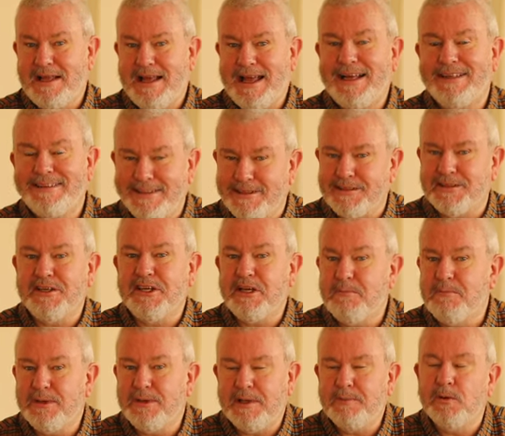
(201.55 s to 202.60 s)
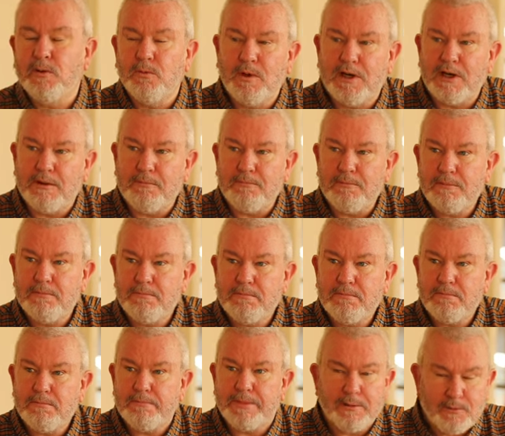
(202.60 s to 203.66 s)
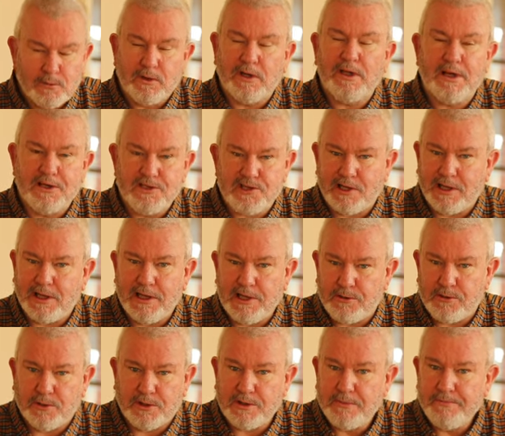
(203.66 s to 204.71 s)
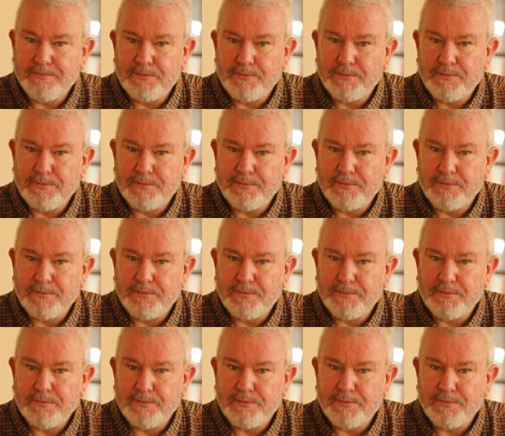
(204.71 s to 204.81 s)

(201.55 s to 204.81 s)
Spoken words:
at the time people were largely illiterate.